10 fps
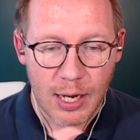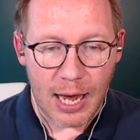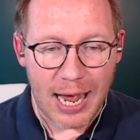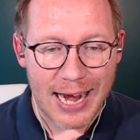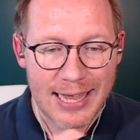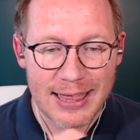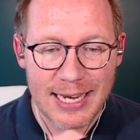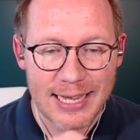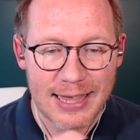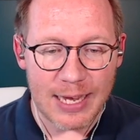I
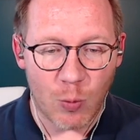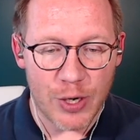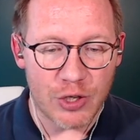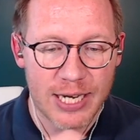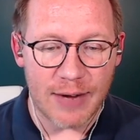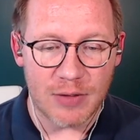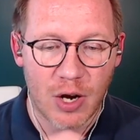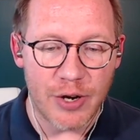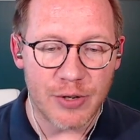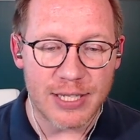think that we just have to
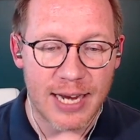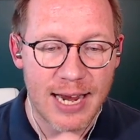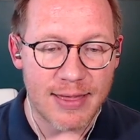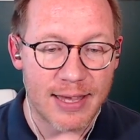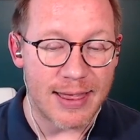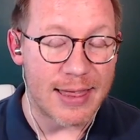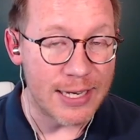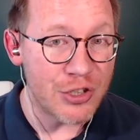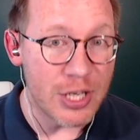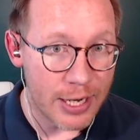understand that
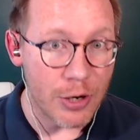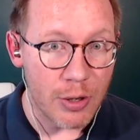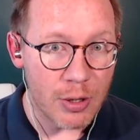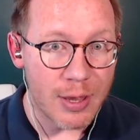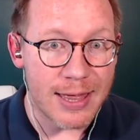this year,